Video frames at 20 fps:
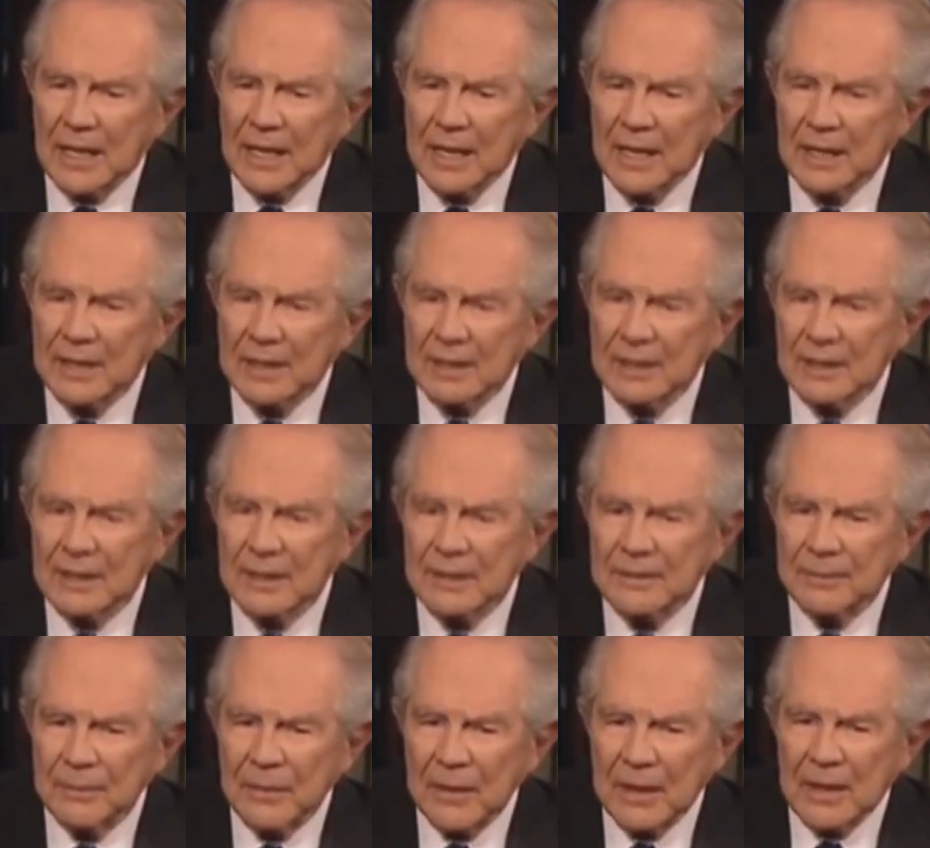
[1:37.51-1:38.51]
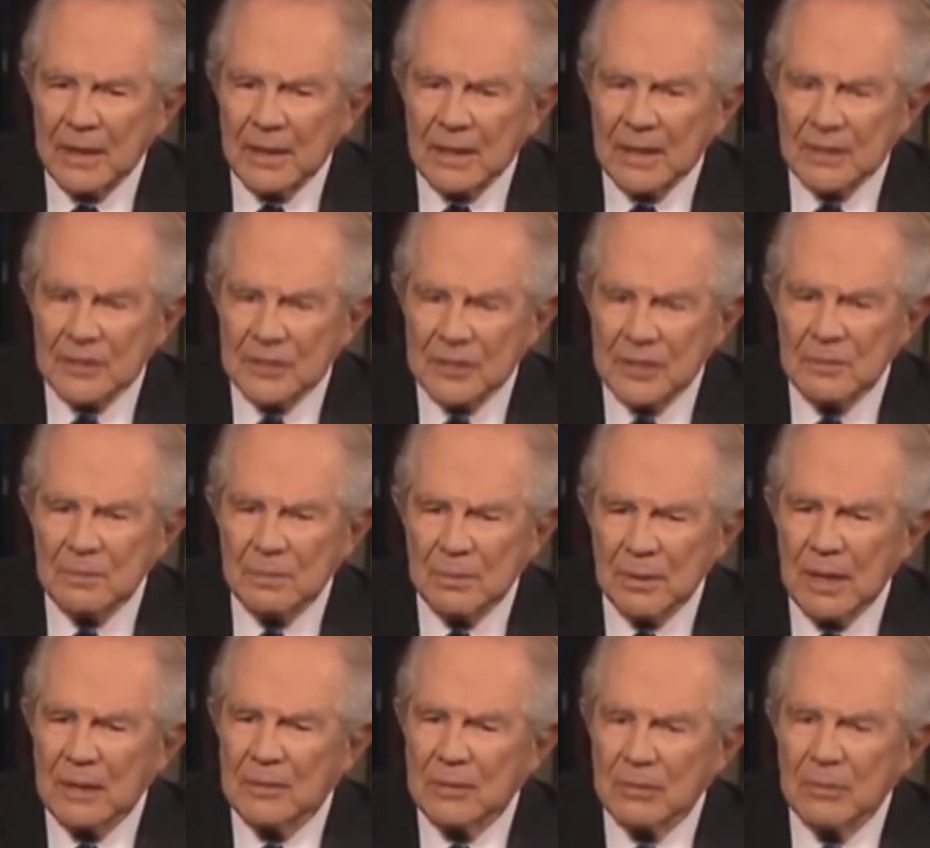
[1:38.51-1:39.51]
And uh, she
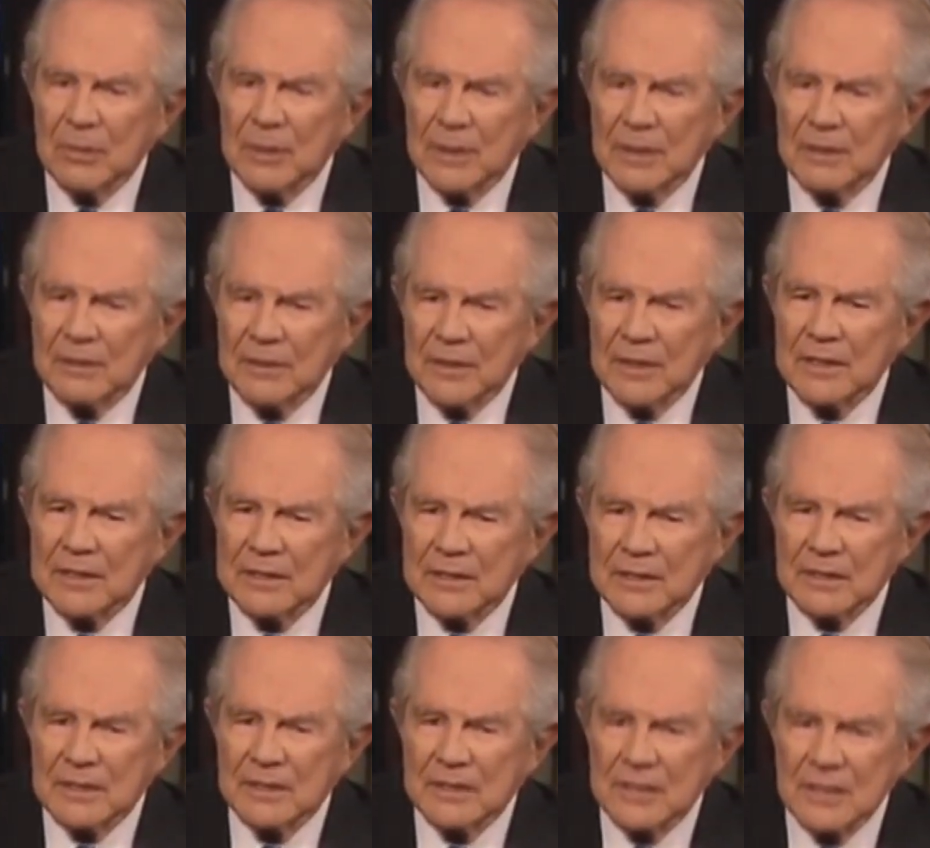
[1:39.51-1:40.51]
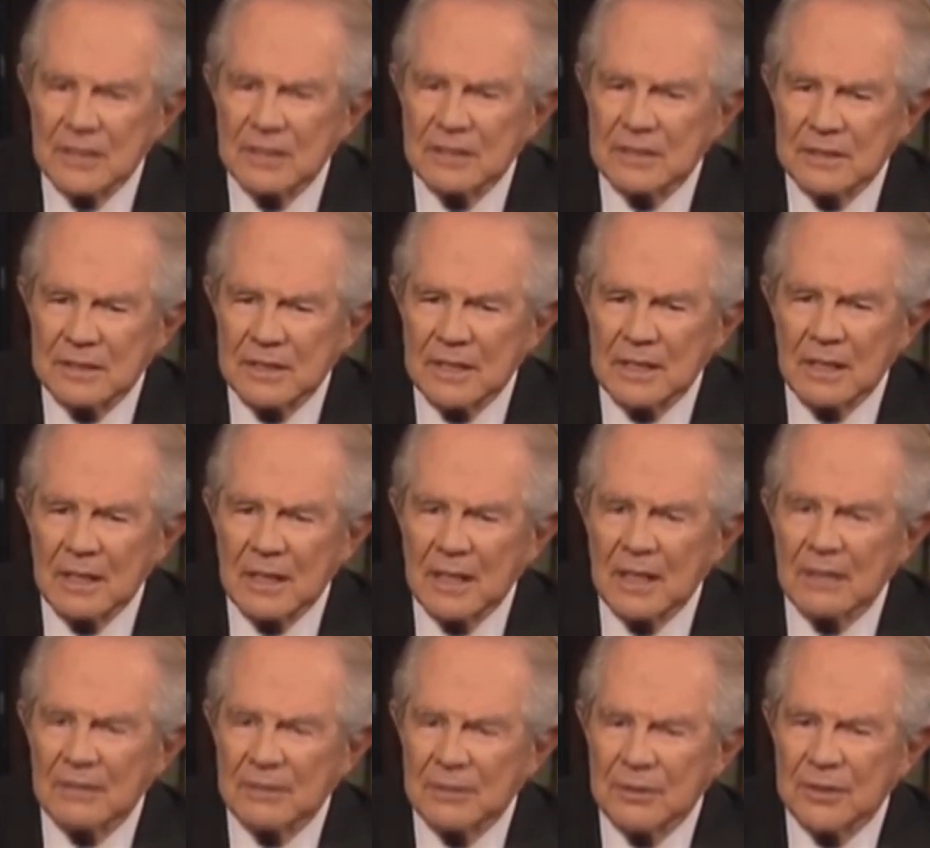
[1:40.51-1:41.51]
probably thinks that she's in
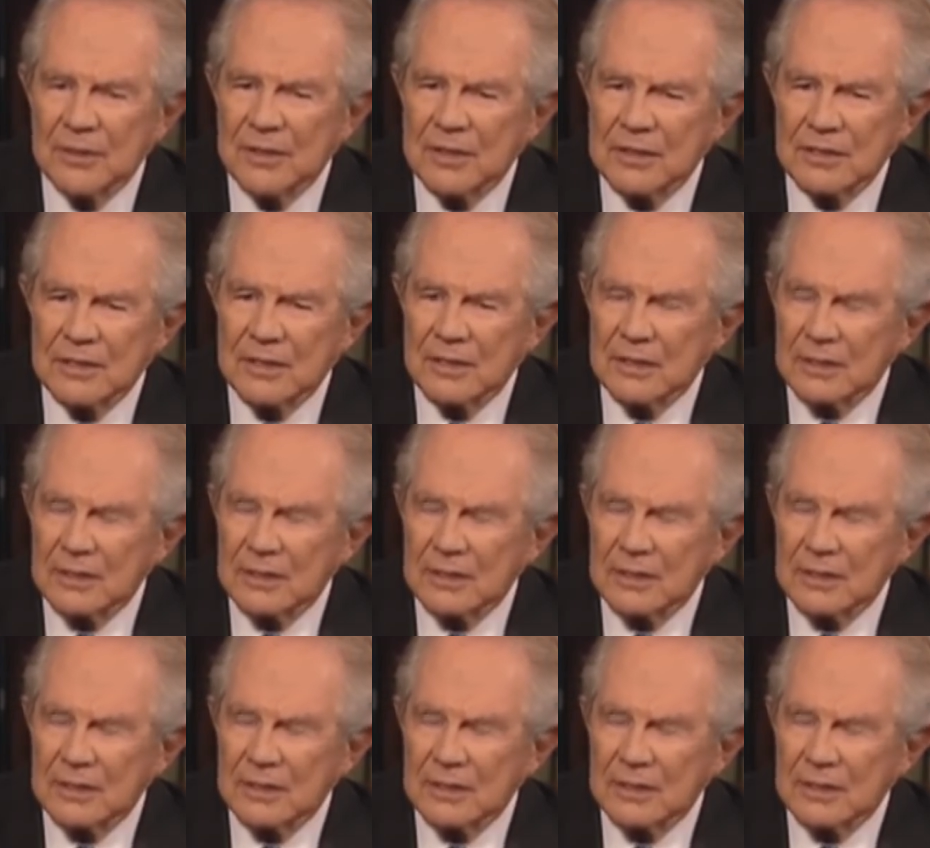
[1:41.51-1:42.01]
love with this